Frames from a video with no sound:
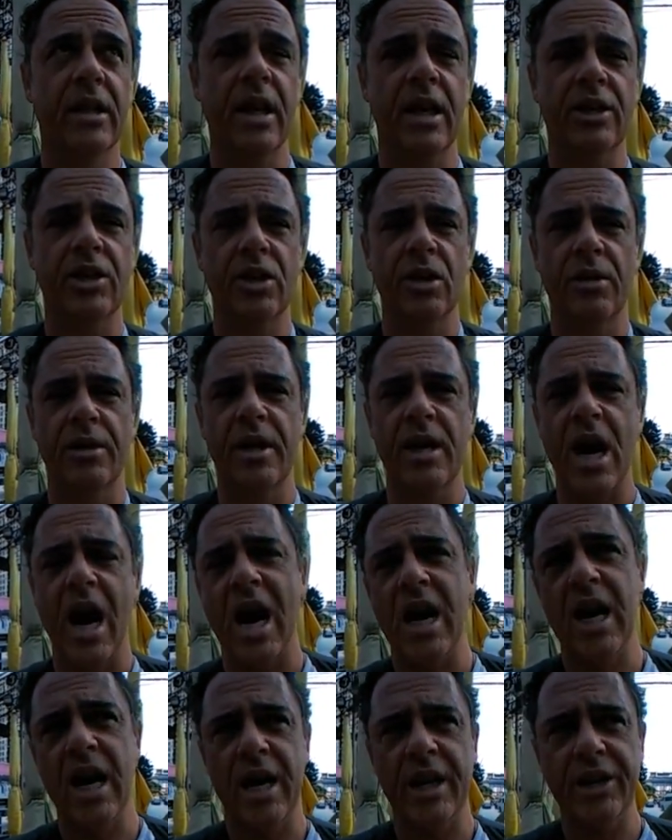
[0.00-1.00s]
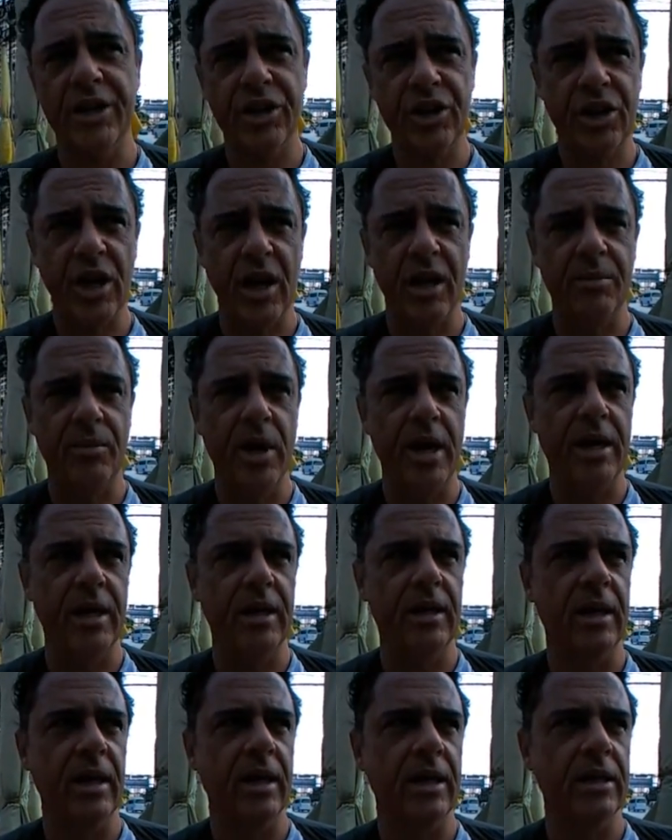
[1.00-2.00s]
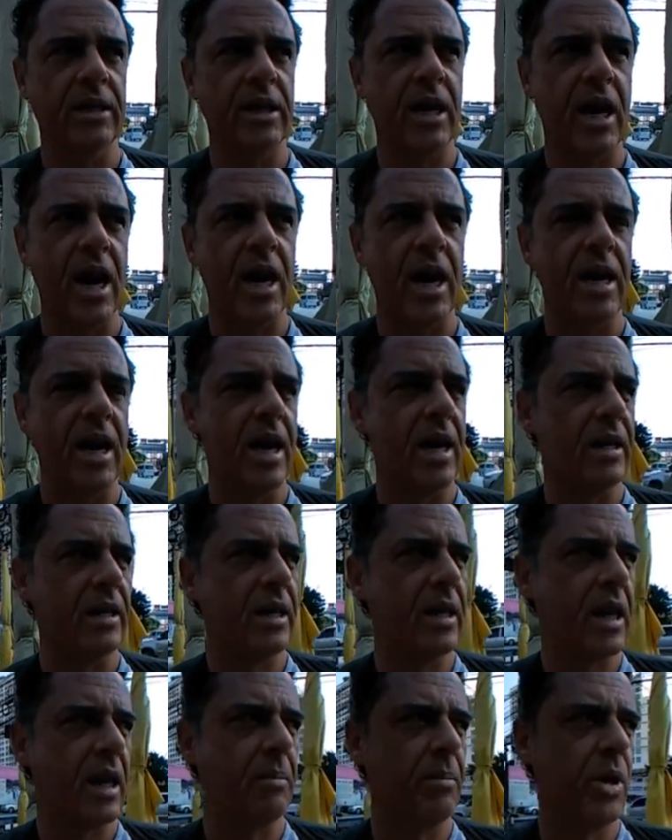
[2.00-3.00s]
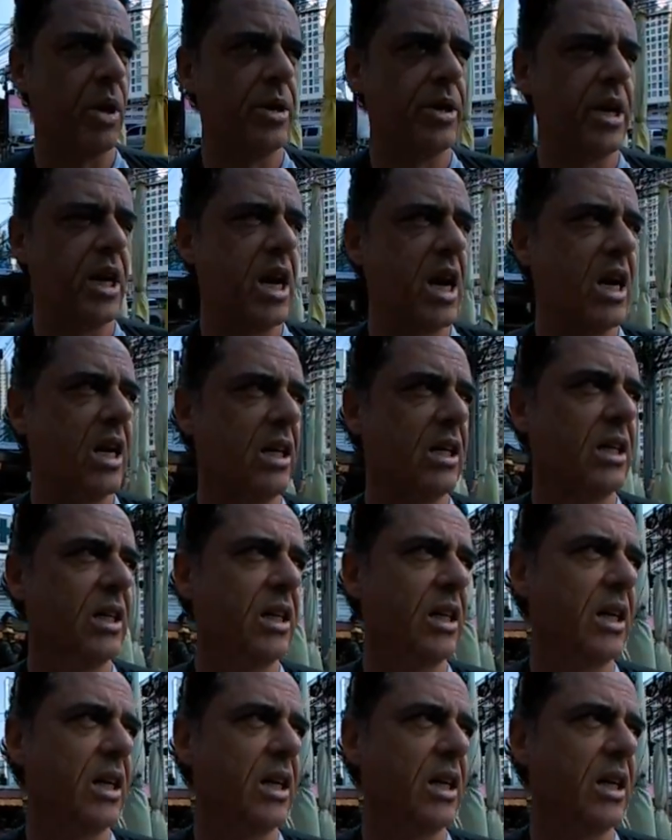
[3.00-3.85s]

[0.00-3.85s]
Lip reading: And so the Naga is celebrated in Thailand, Cambodia,